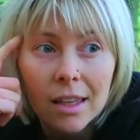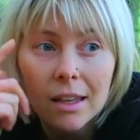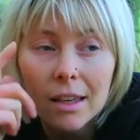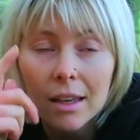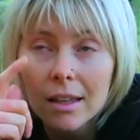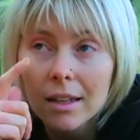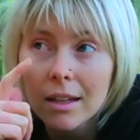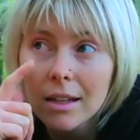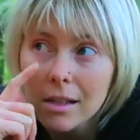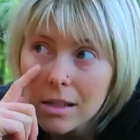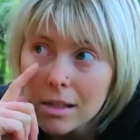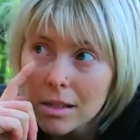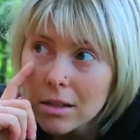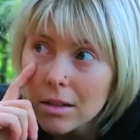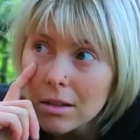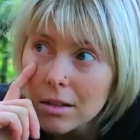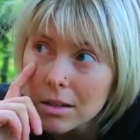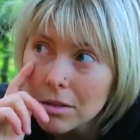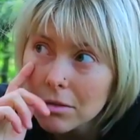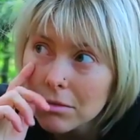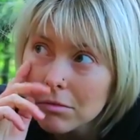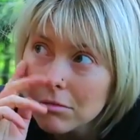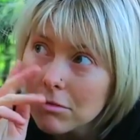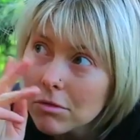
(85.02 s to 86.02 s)
And I start
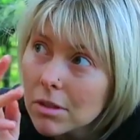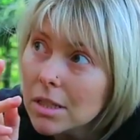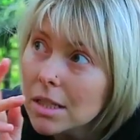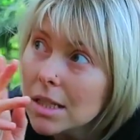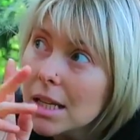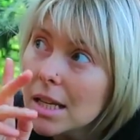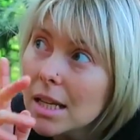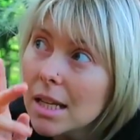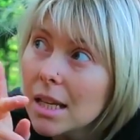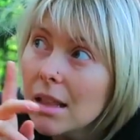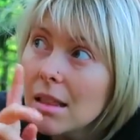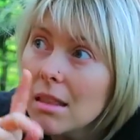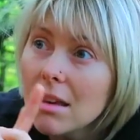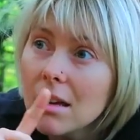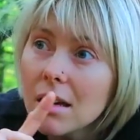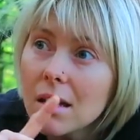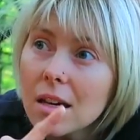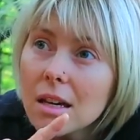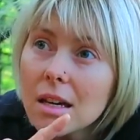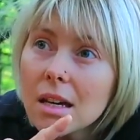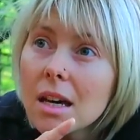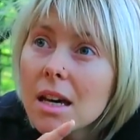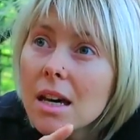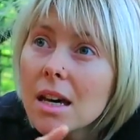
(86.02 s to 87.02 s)
to really look
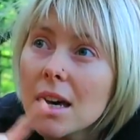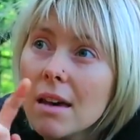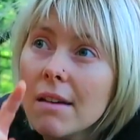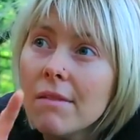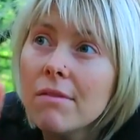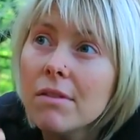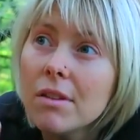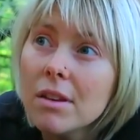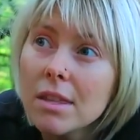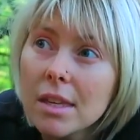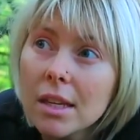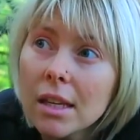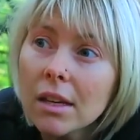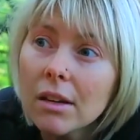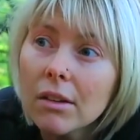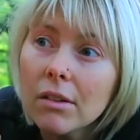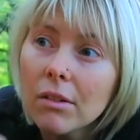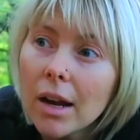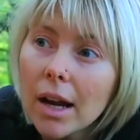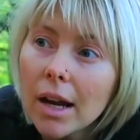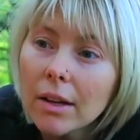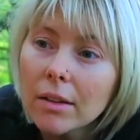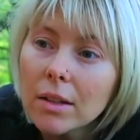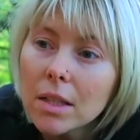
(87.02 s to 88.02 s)
at everything
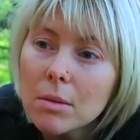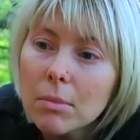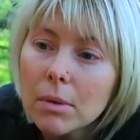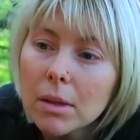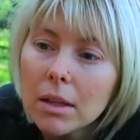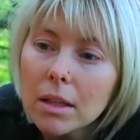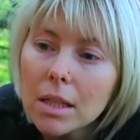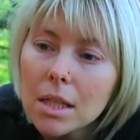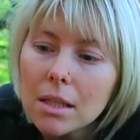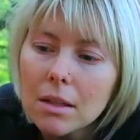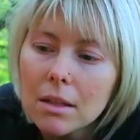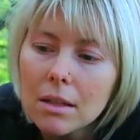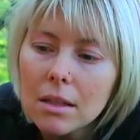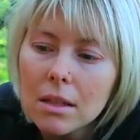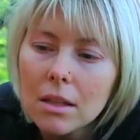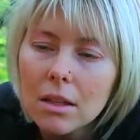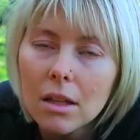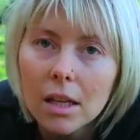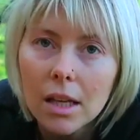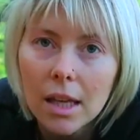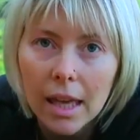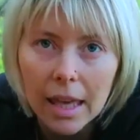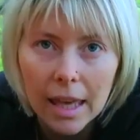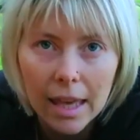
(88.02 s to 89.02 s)
around me. I start to
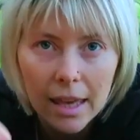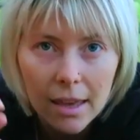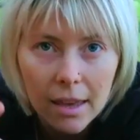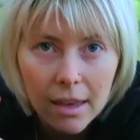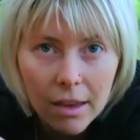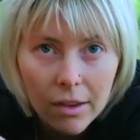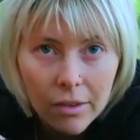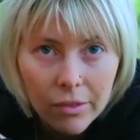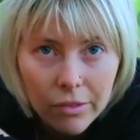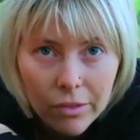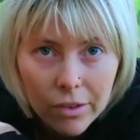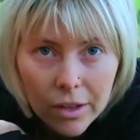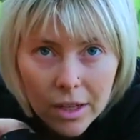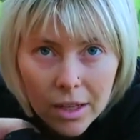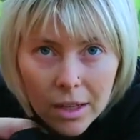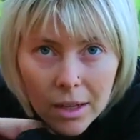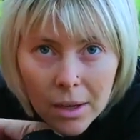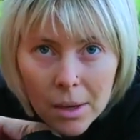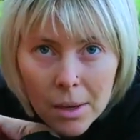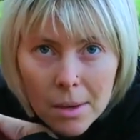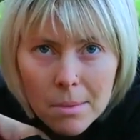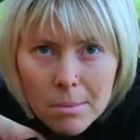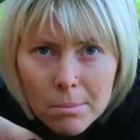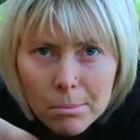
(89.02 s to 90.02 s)
look at every
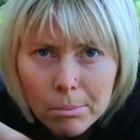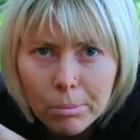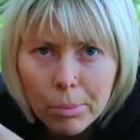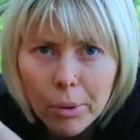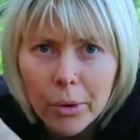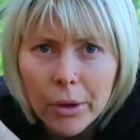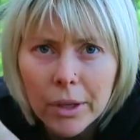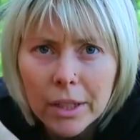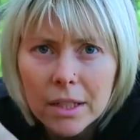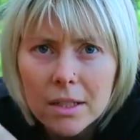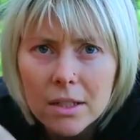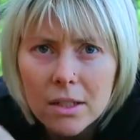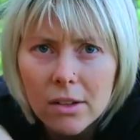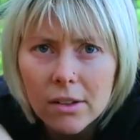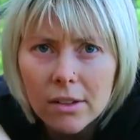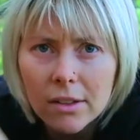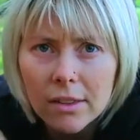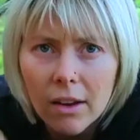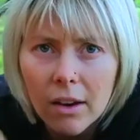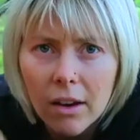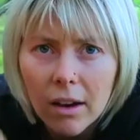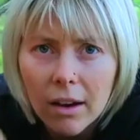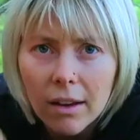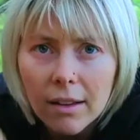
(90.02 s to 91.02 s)
point on
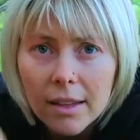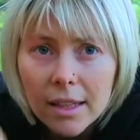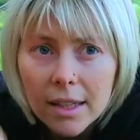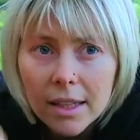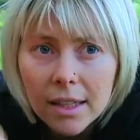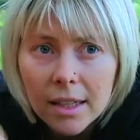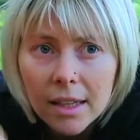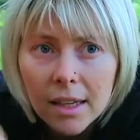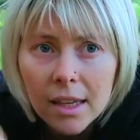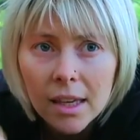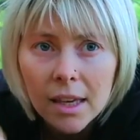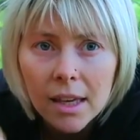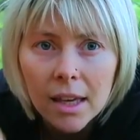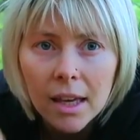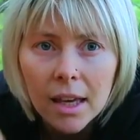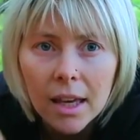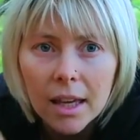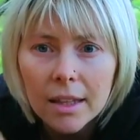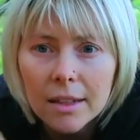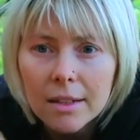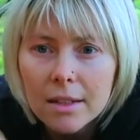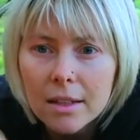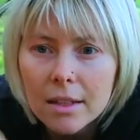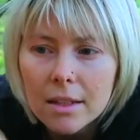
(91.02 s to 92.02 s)
the holly,
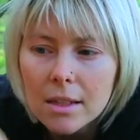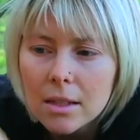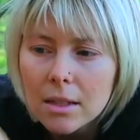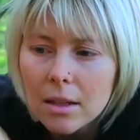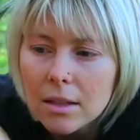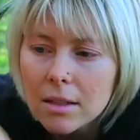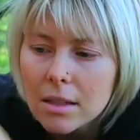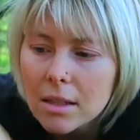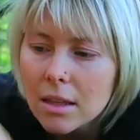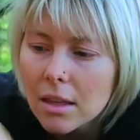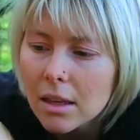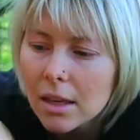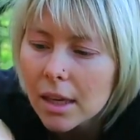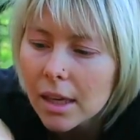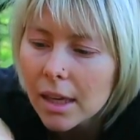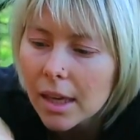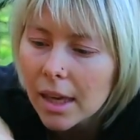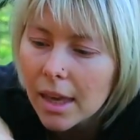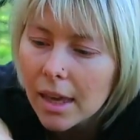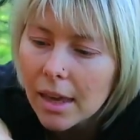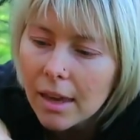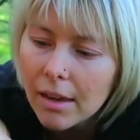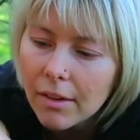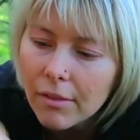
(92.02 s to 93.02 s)
and I start to look at
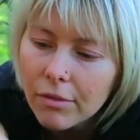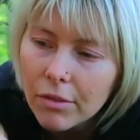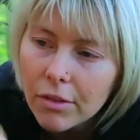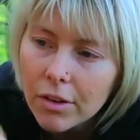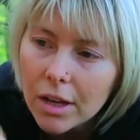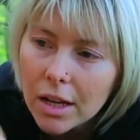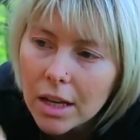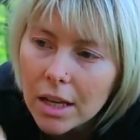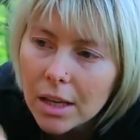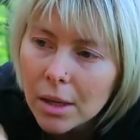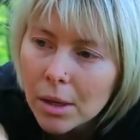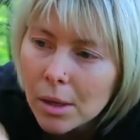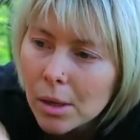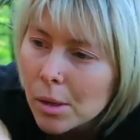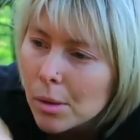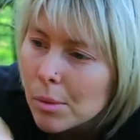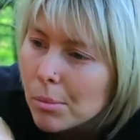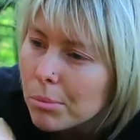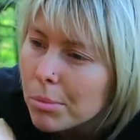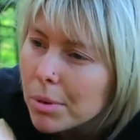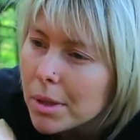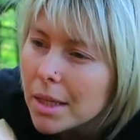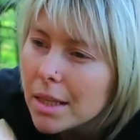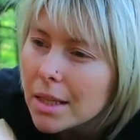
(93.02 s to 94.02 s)
every
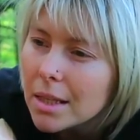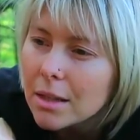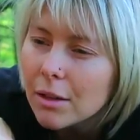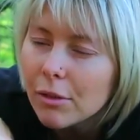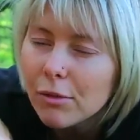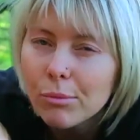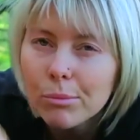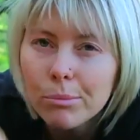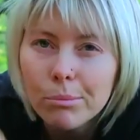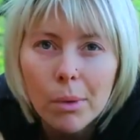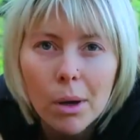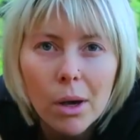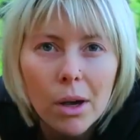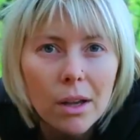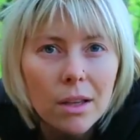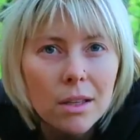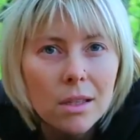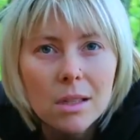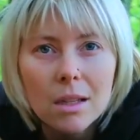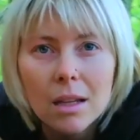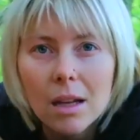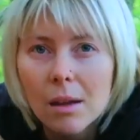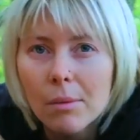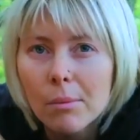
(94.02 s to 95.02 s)
piece of
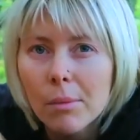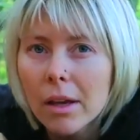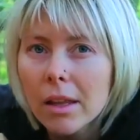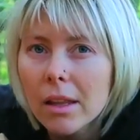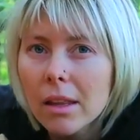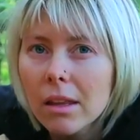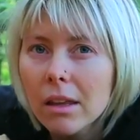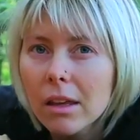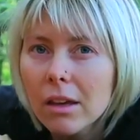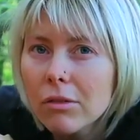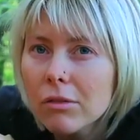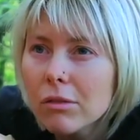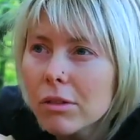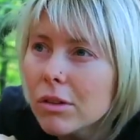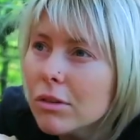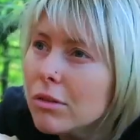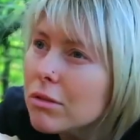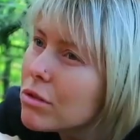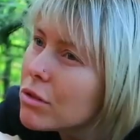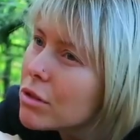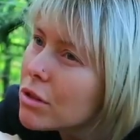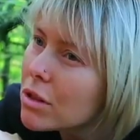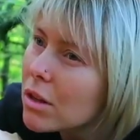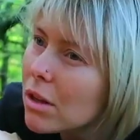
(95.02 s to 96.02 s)
moss, and I might look
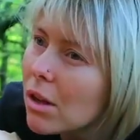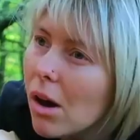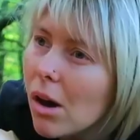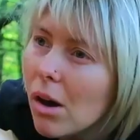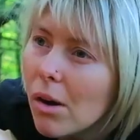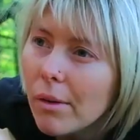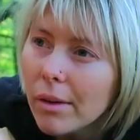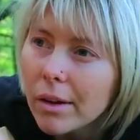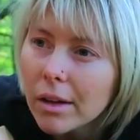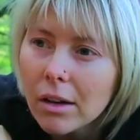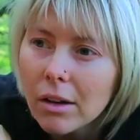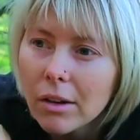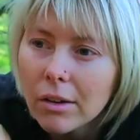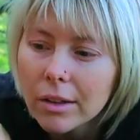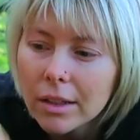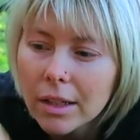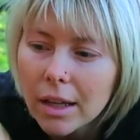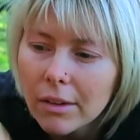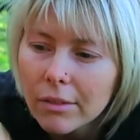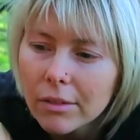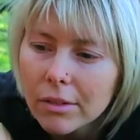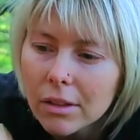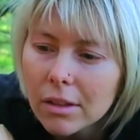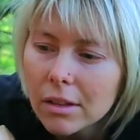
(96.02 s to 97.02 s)
real slow and go and
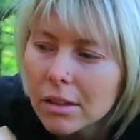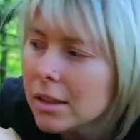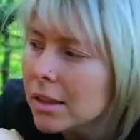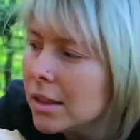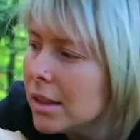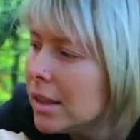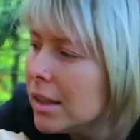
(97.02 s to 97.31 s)
have a,